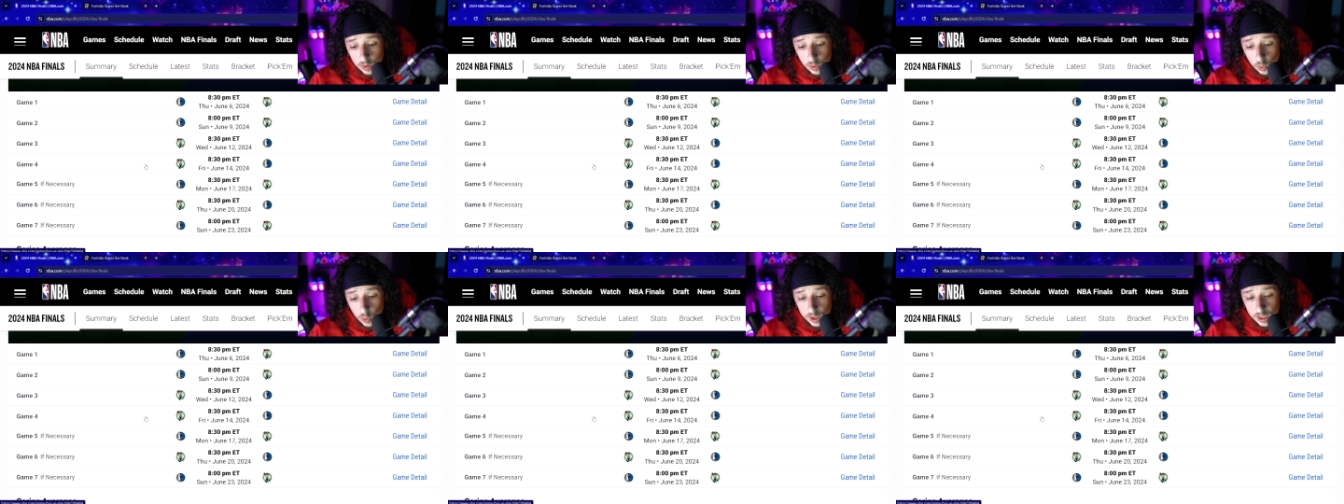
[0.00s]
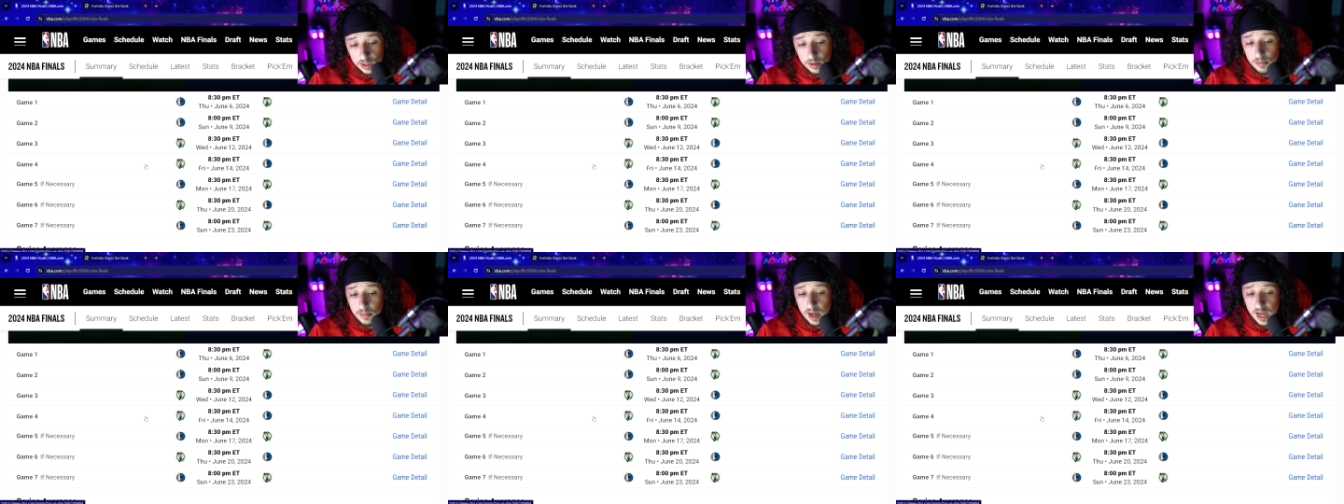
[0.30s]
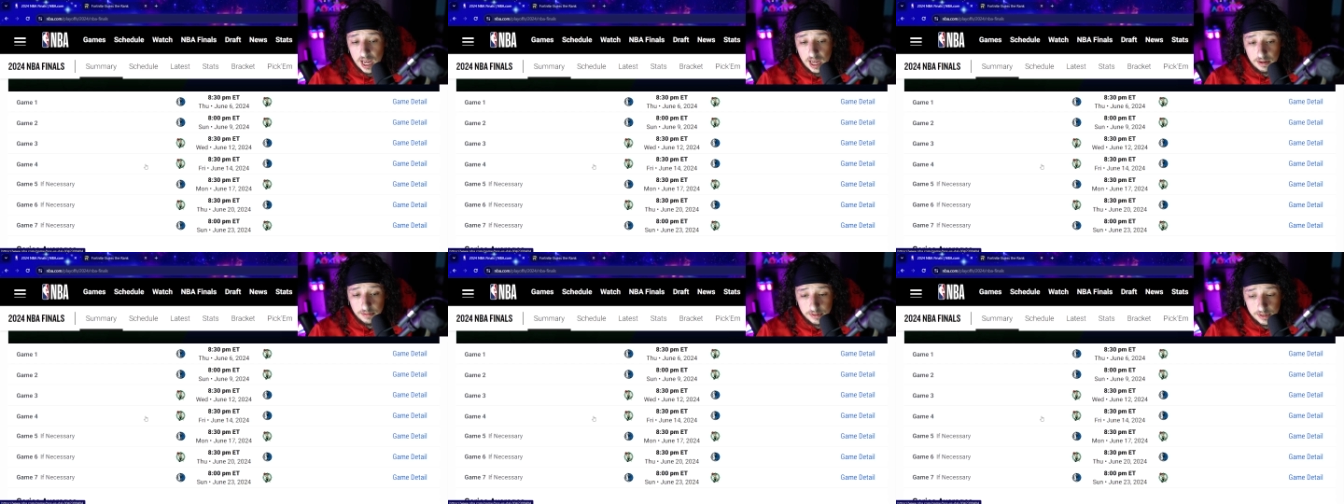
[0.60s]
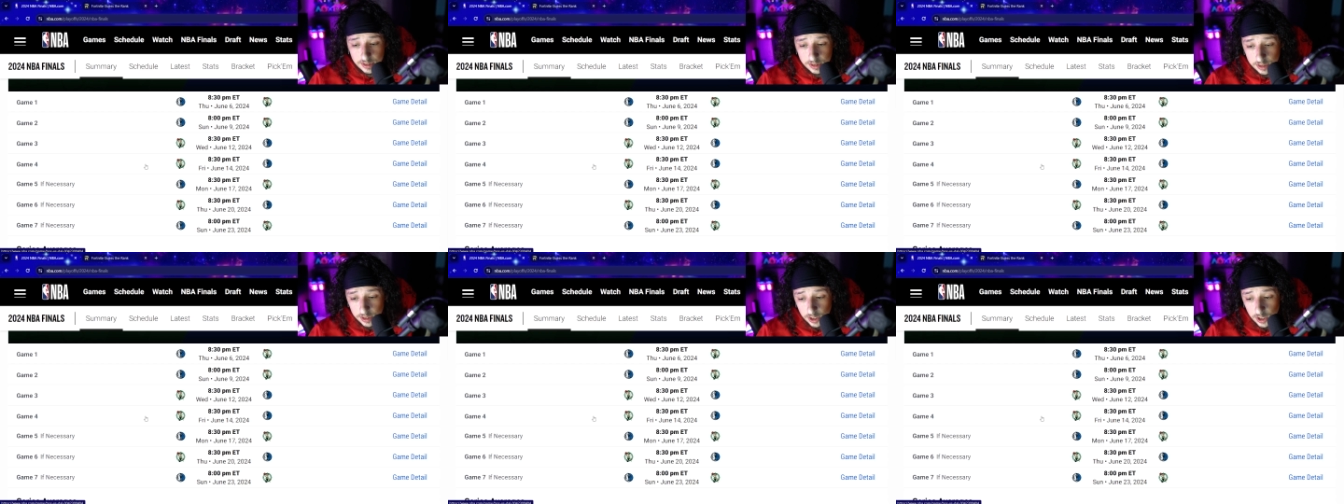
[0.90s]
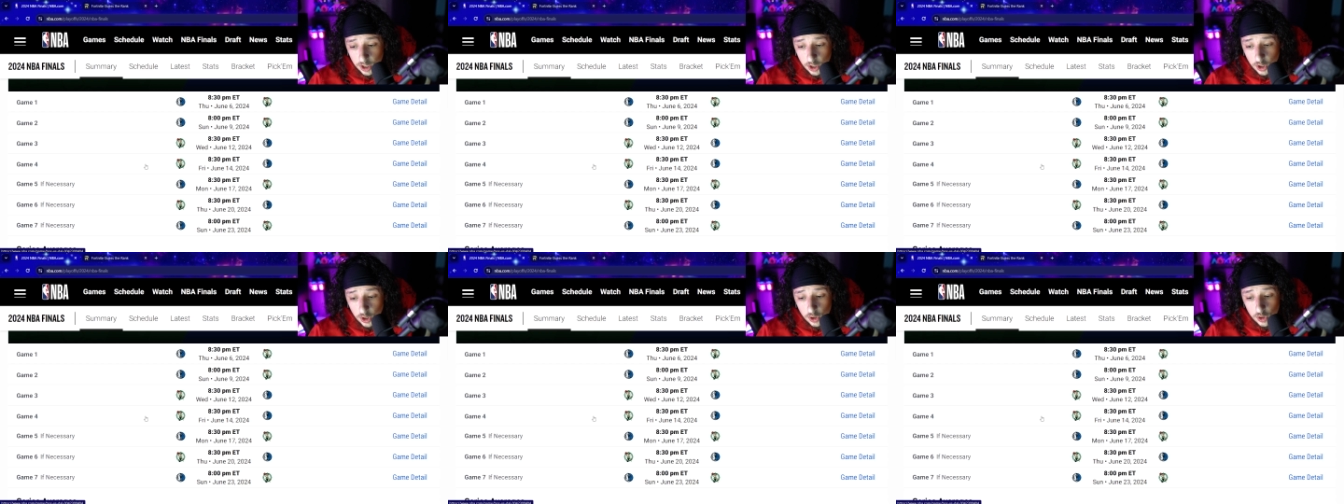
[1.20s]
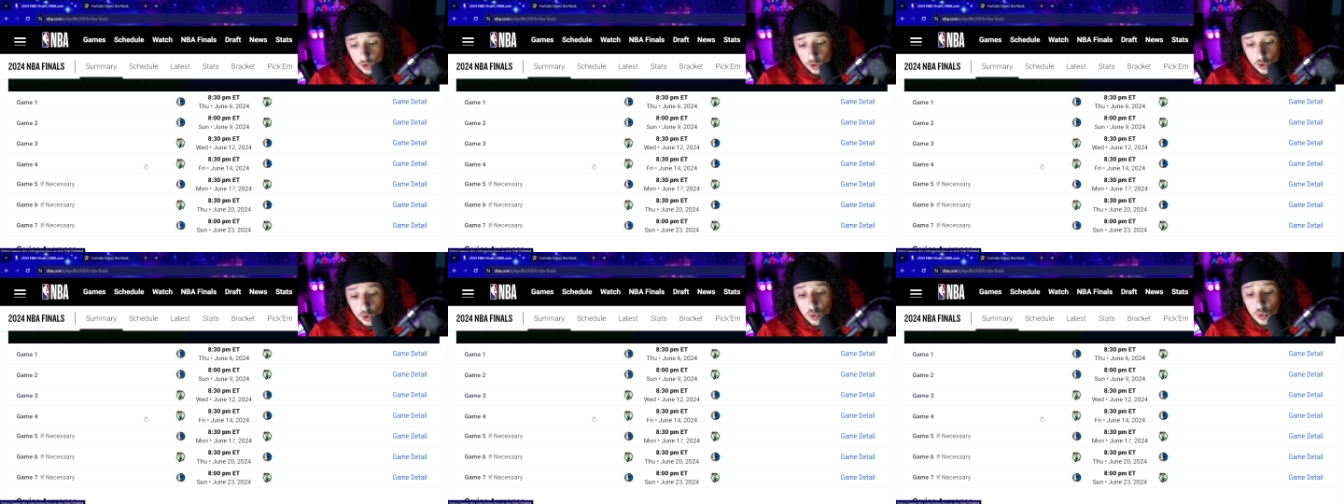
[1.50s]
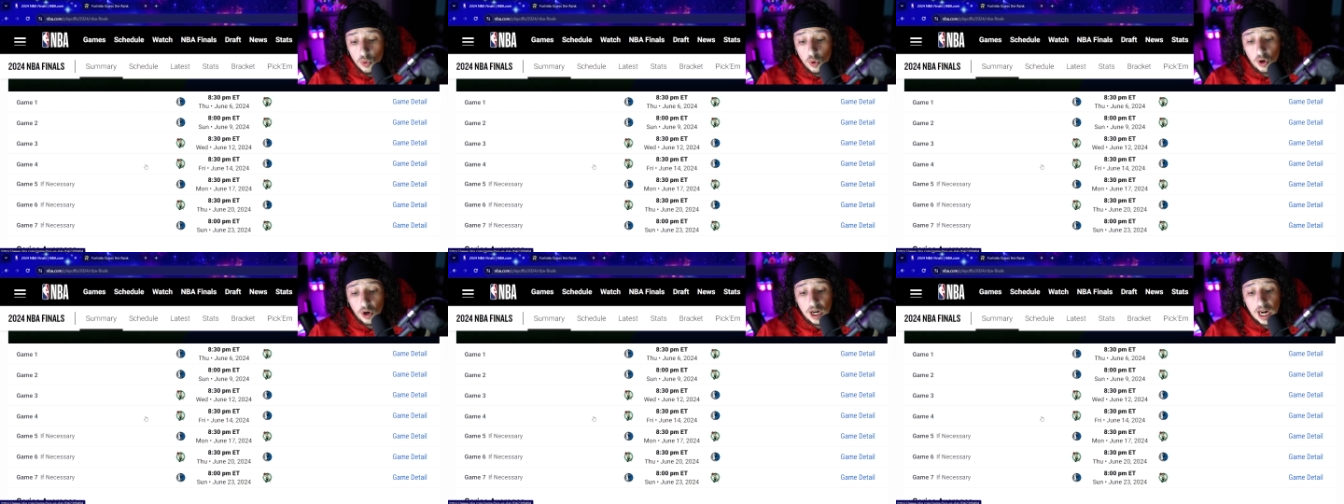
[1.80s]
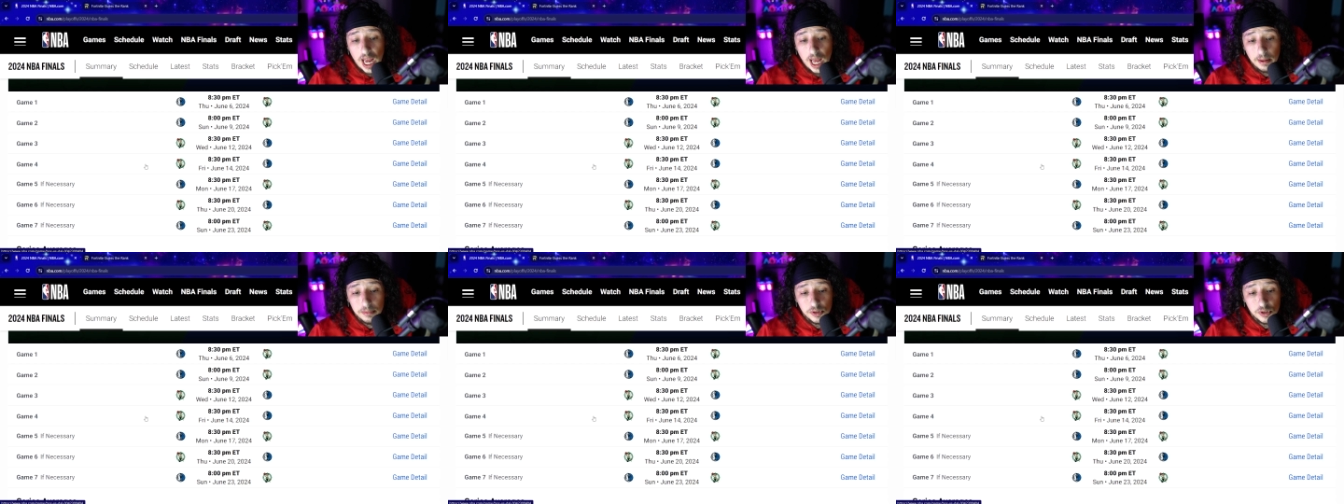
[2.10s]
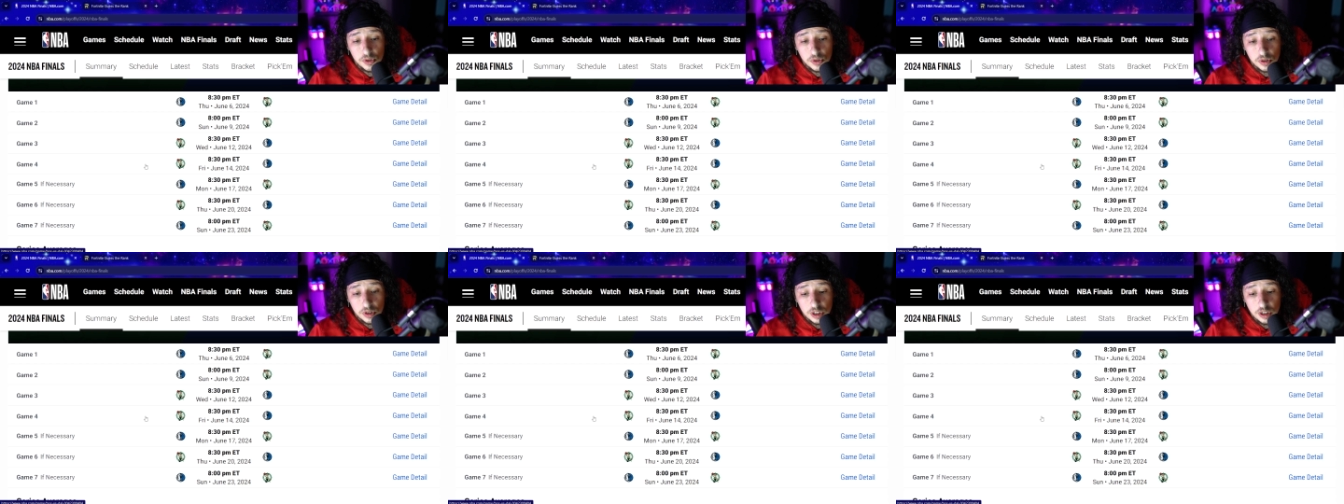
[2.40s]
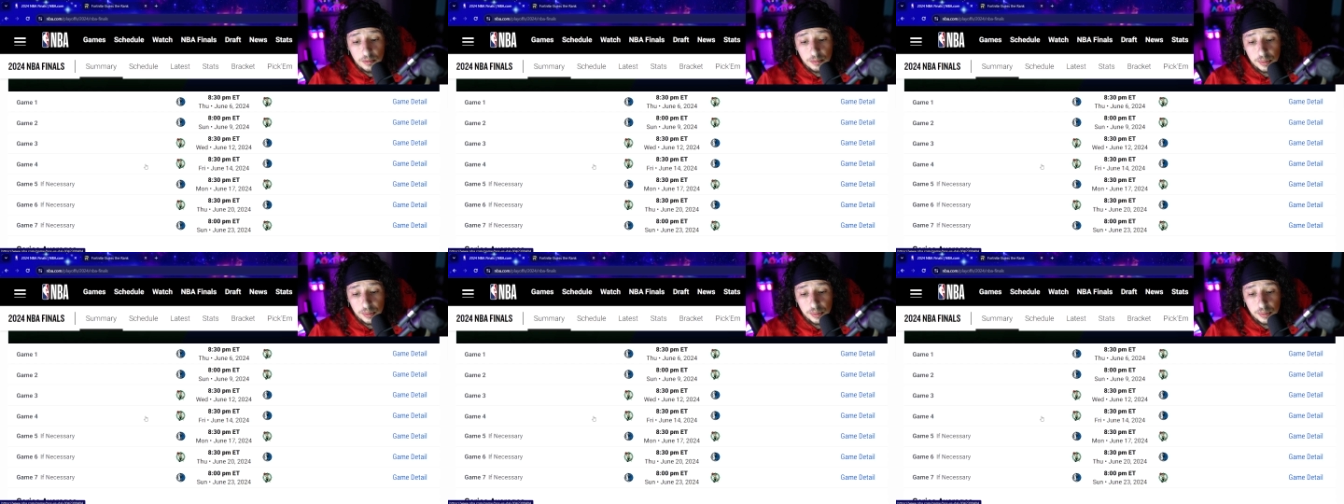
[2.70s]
with the Mavs, you are absolutely